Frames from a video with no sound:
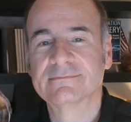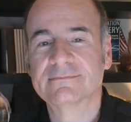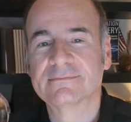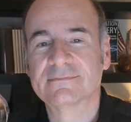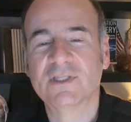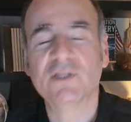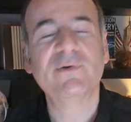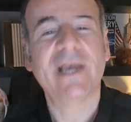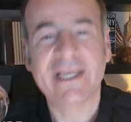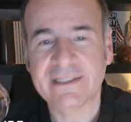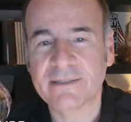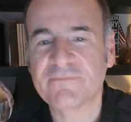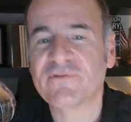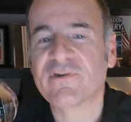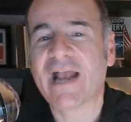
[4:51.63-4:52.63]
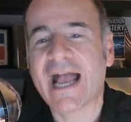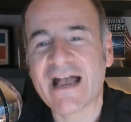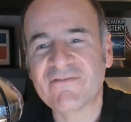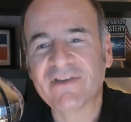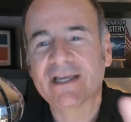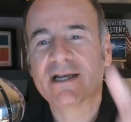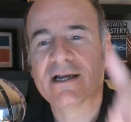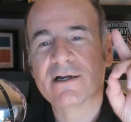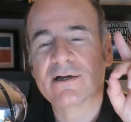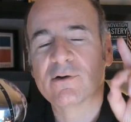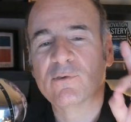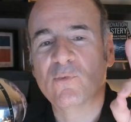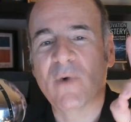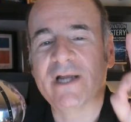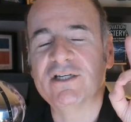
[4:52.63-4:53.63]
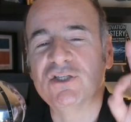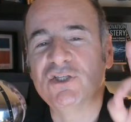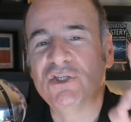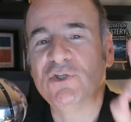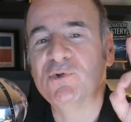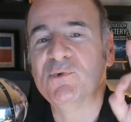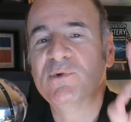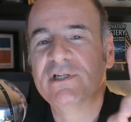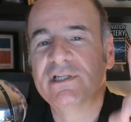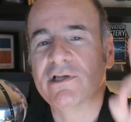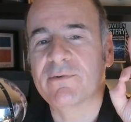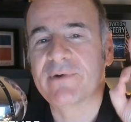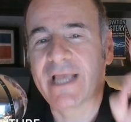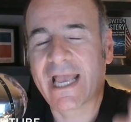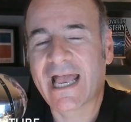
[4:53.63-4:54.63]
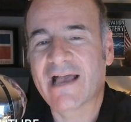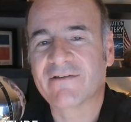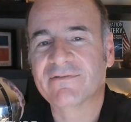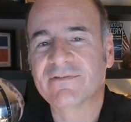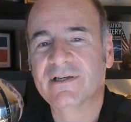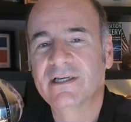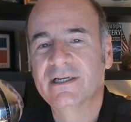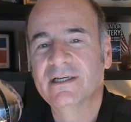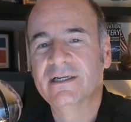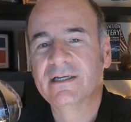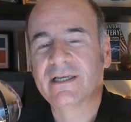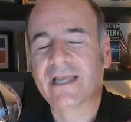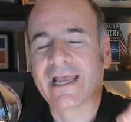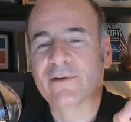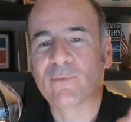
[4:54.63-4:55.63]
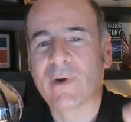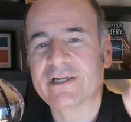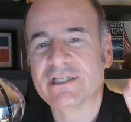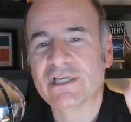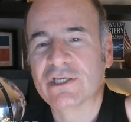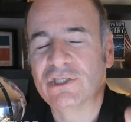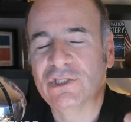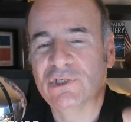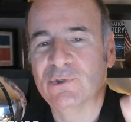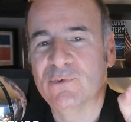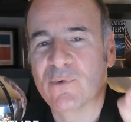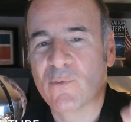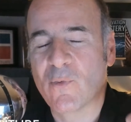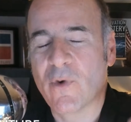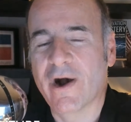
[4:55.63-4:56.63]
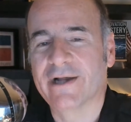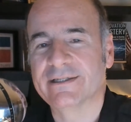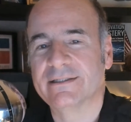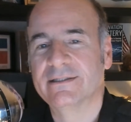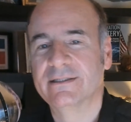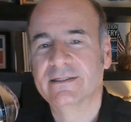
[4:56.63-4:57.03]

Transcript: You hate them for having what you don't have and what you want.